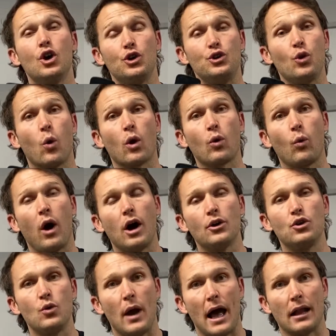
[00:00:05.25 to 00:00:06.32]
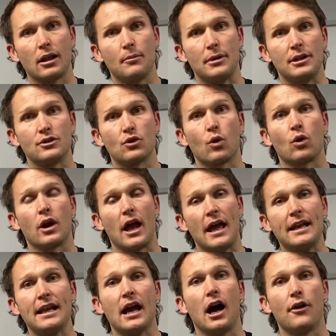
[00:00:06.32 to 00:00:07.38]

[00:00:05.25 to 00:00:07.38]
your Wahoo Elemnt or any